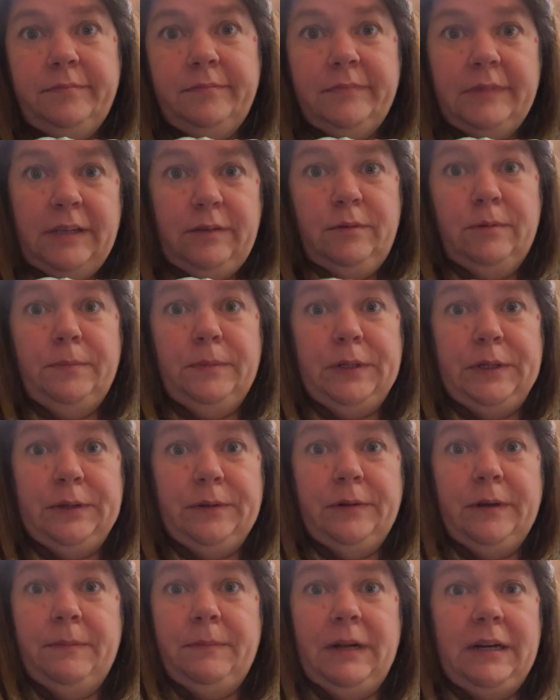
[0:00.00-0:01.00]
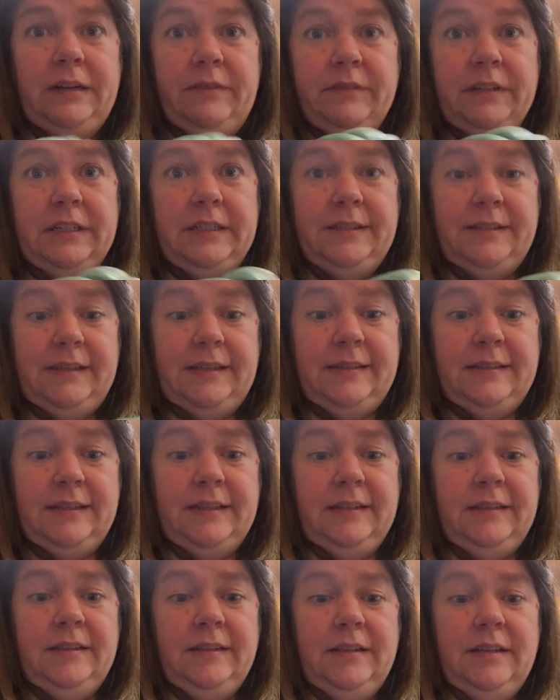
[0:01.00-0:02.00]
that's what I'm going to do. I'm not even going to season
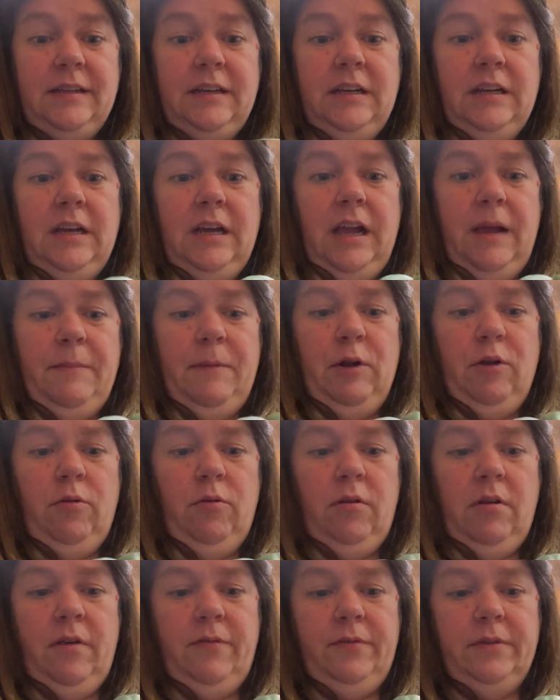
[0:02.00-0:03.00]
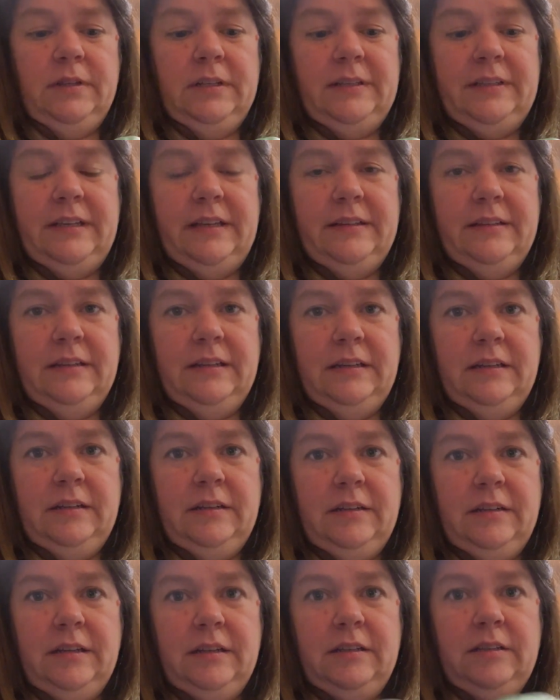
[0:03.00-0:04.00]
it. I'm going to hold off on the
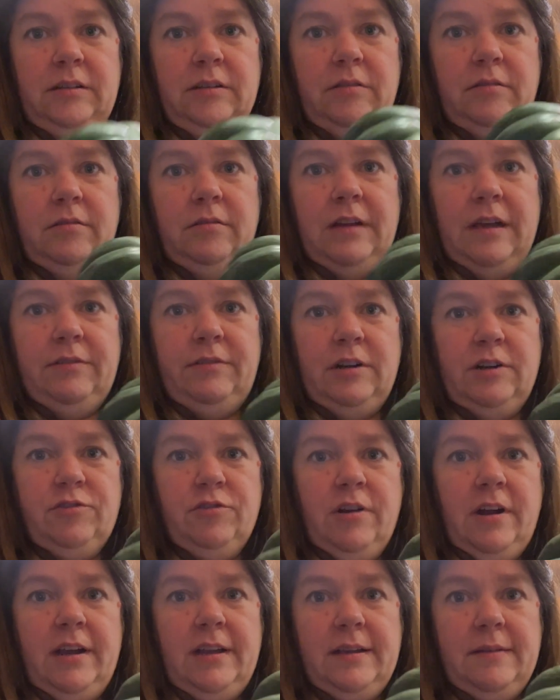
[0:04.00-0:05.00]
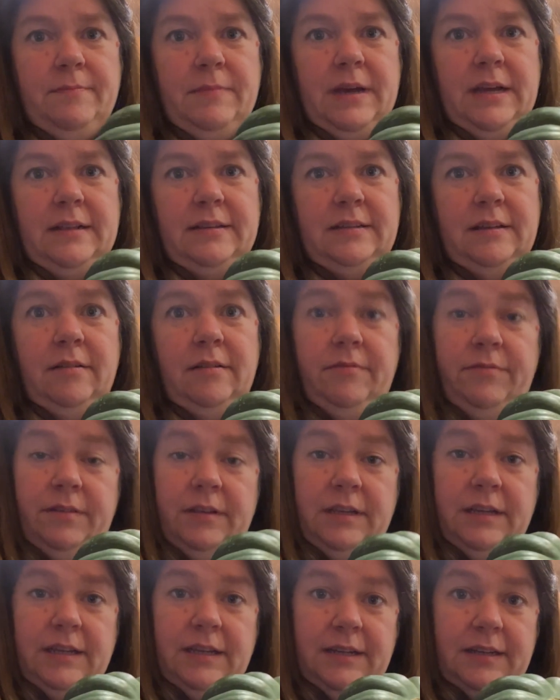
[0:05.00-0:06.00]
seasoning until after I try it by itself
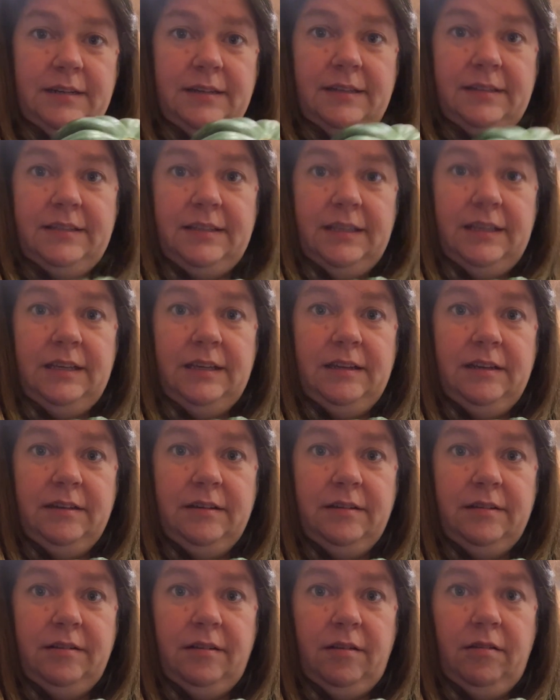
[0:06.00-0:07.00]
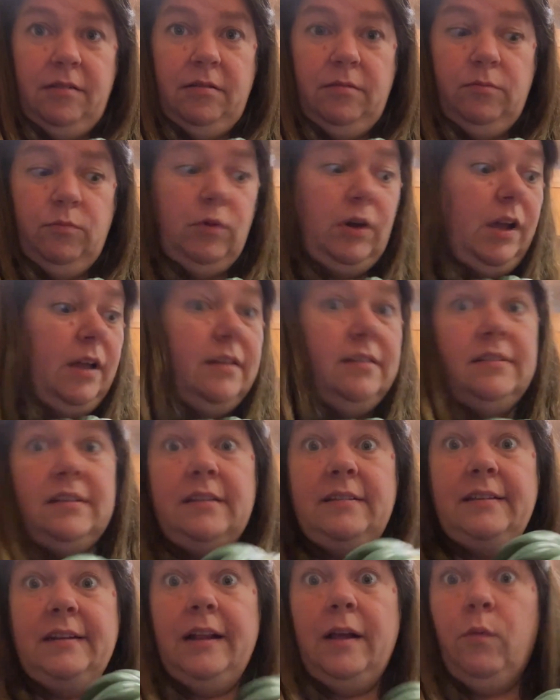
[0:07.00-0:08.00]
to see what kind of
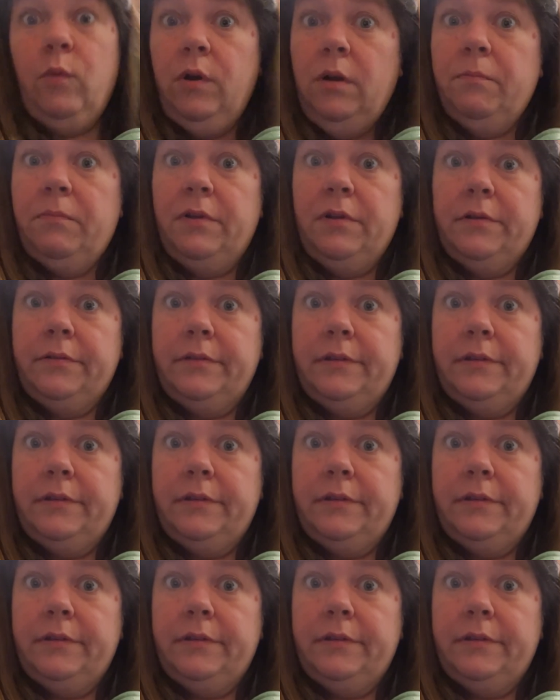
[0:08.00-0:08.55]
seasoning I want to put on